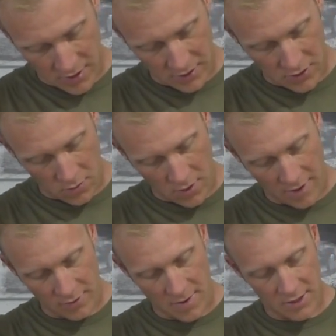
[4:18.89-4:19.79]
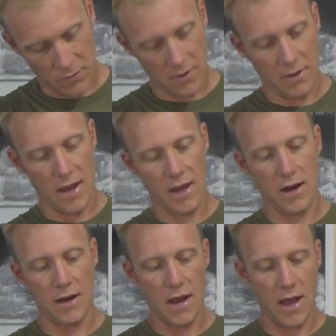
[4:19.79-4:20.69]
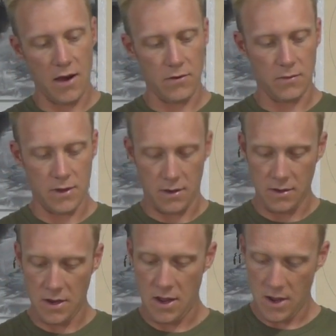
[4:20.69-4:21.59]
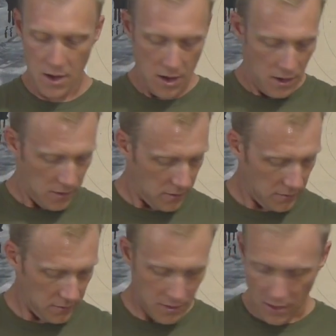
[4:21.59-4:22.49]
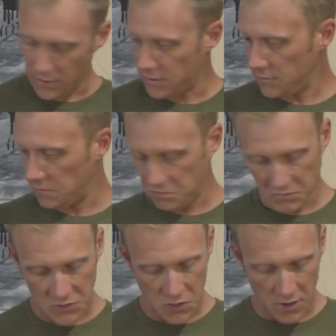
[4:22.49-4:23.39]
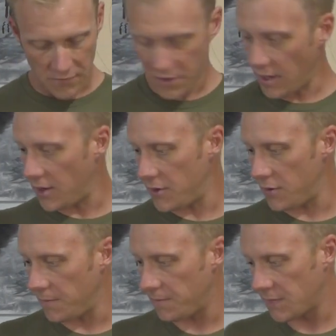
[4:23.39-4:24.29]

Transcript: things you don't want to have to mess with day in and day out when you got to do whatever you got to do.